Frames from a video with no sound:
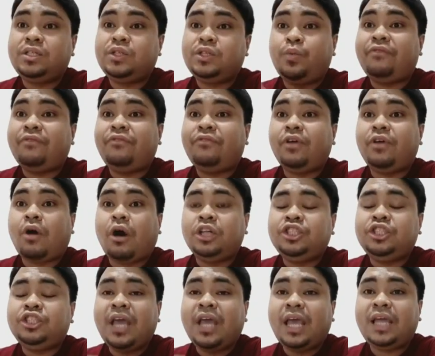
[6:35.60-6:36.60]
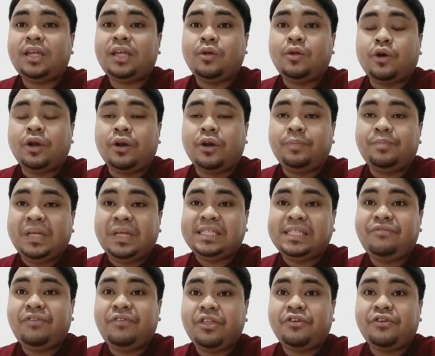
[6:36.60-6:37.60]
We have the conjugated or your
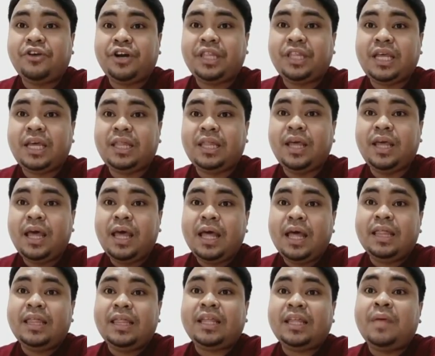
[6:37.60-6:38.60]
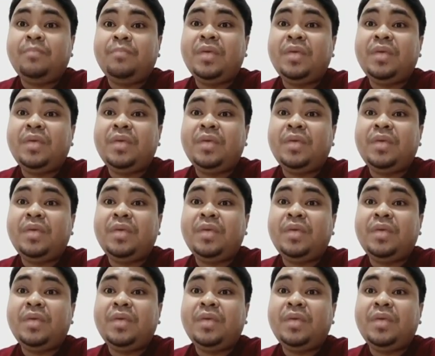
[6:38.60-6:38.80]
PCV13 that can be